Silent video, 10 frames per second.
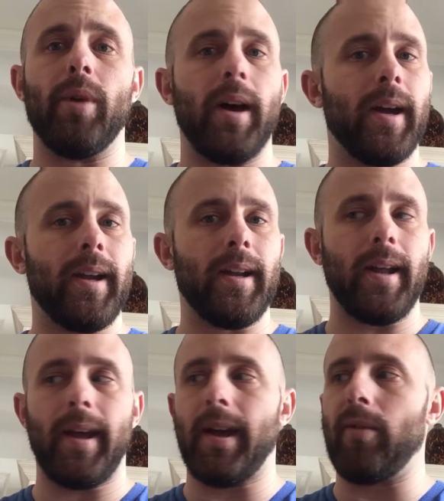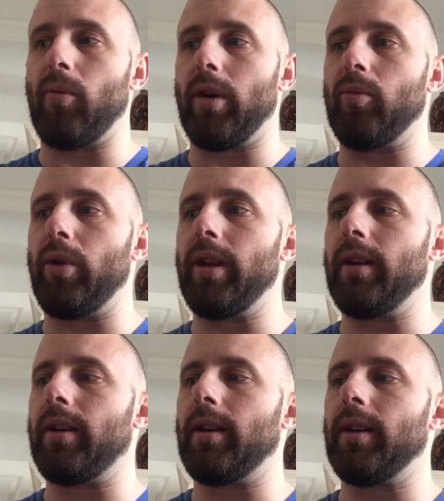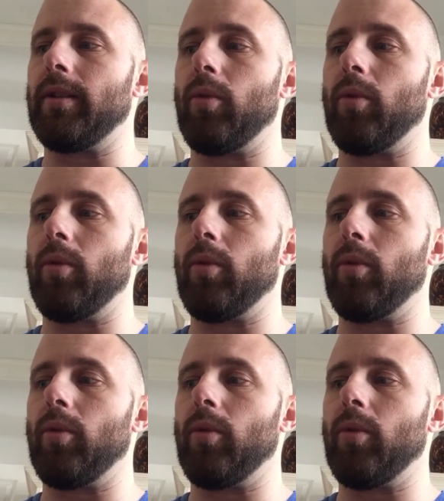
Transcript: right at 1 week.